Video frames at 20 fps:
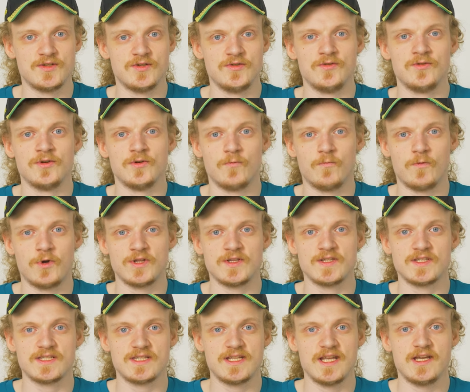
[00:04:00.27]
do
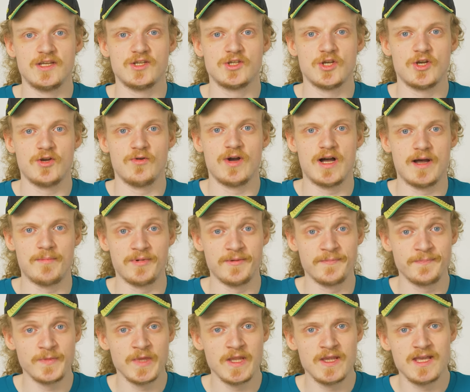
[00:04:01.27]
once they show up.
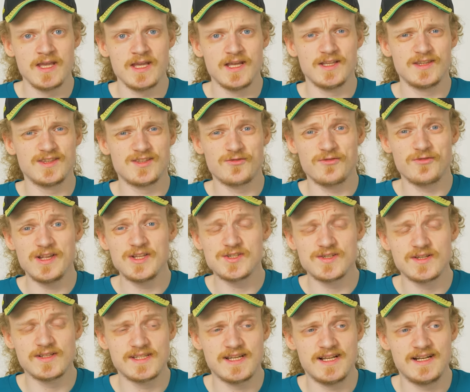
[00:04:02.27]
The
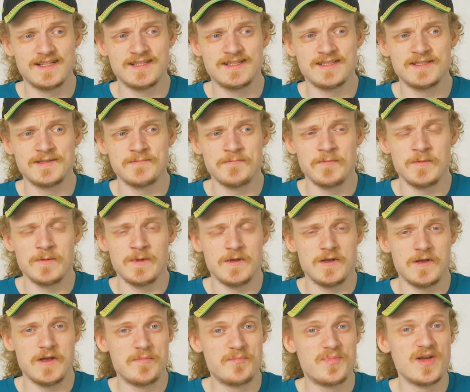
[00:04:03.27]
regional talent,
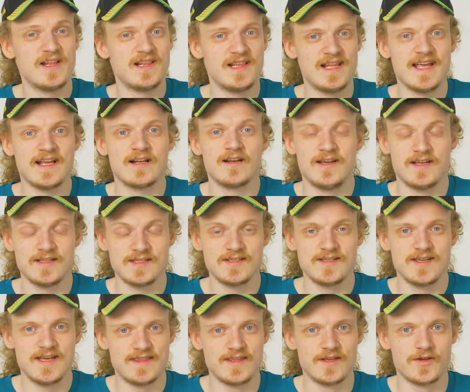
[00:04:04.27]
a bit
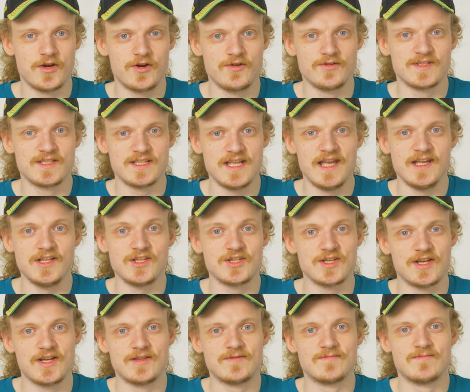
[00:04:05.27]
lackluster at the current stage,
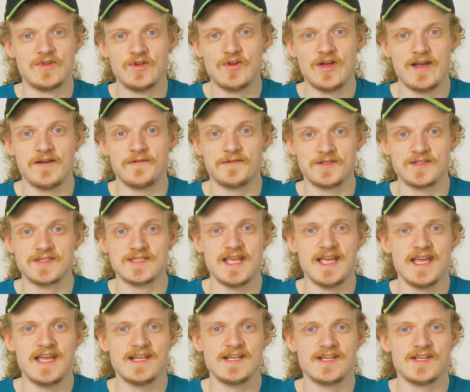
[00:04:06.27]
I do have to
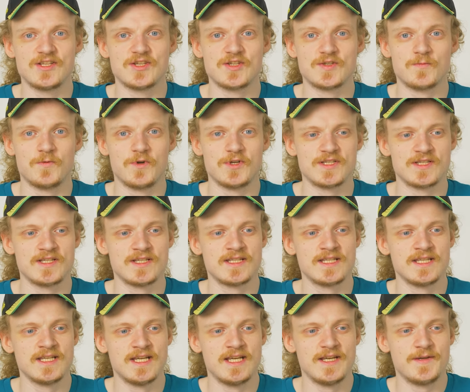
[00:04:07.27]
say. There just
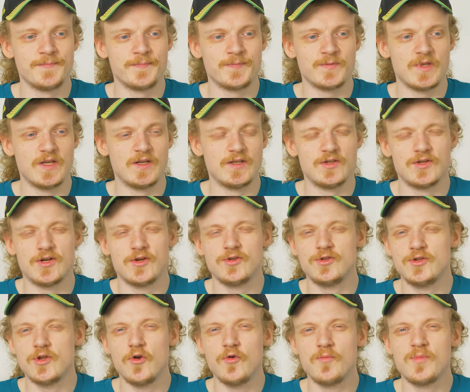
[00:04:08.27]
wasn't, you know,
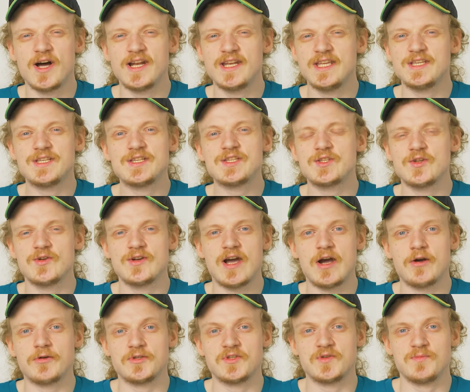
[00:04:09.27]
nobody stood
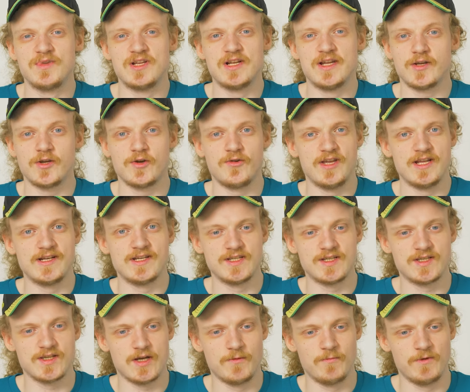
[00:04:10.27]
out to me like, oh yeah,
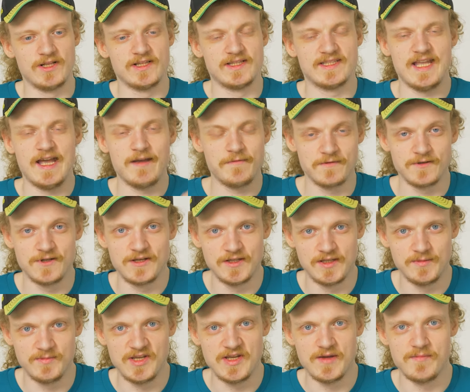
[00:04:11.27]
this guy will
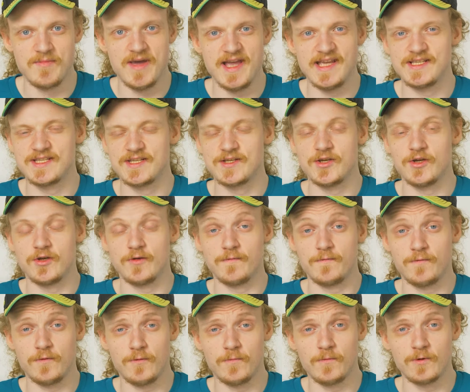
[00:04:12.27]
definitely be amazing going
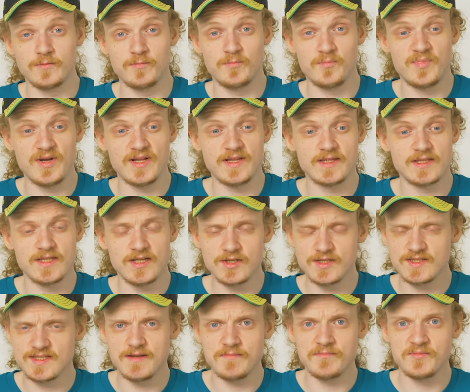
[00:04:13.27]
forward, but
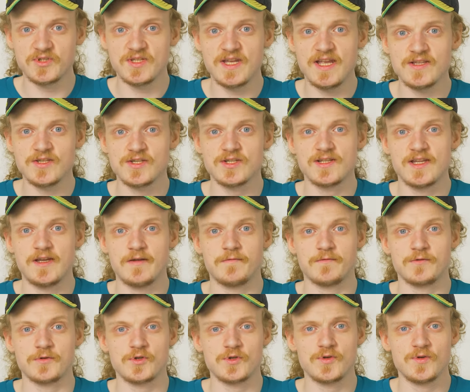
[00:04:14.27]
there's some potential there
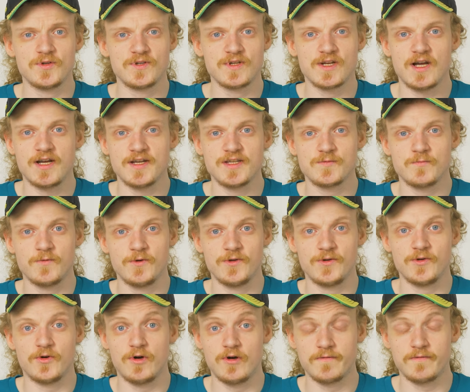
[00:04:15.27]
for sure. The guys
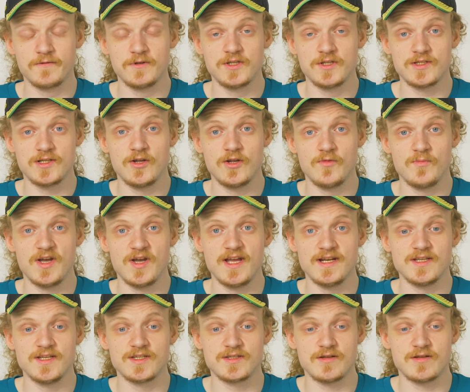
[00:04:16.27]
weren't awfully slow by
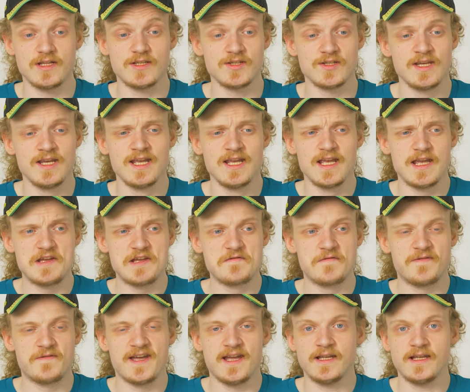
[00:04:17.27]
any stretch. In
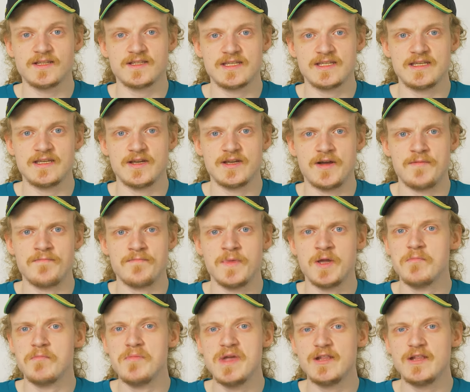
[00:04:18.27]
fact, the
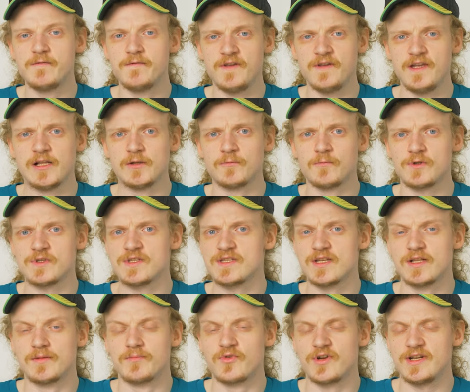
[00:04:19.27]
midfield was
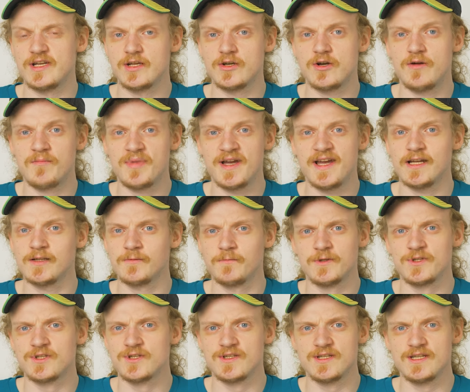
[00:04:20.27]
still pretty compact,
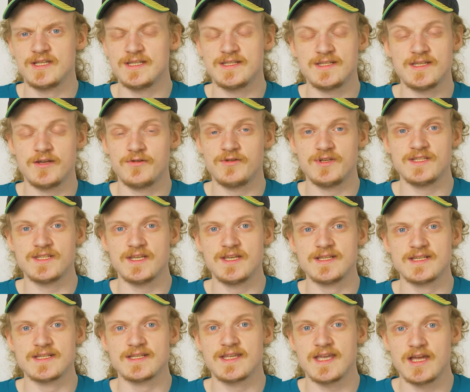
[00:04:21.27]
which in this series
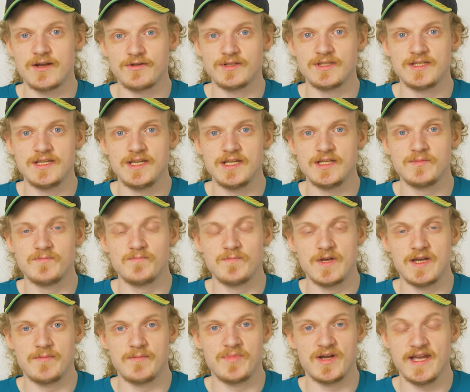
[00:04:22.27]
isn't guaranteed
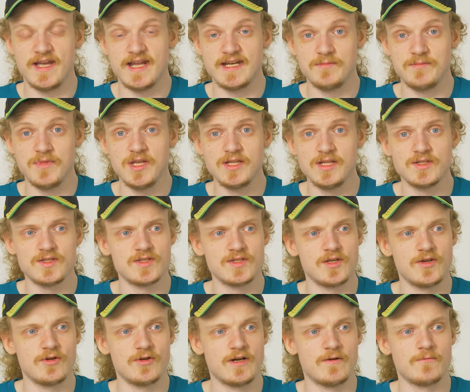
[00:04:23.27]
by any means,
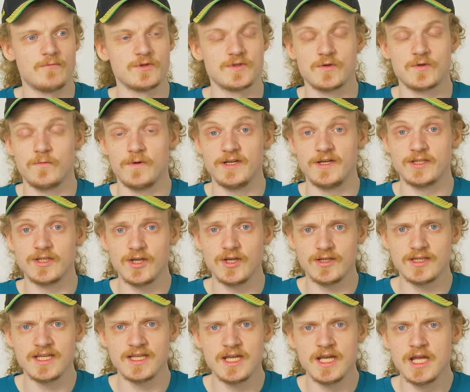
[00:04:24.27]
so that was quite
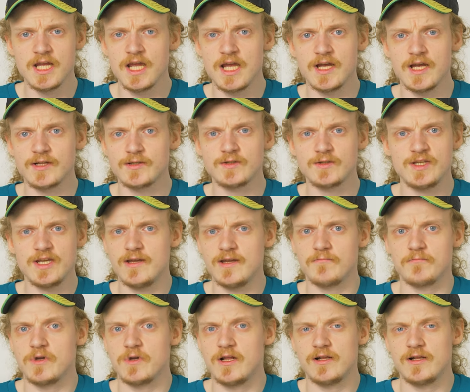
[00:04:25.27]
good. And yeah,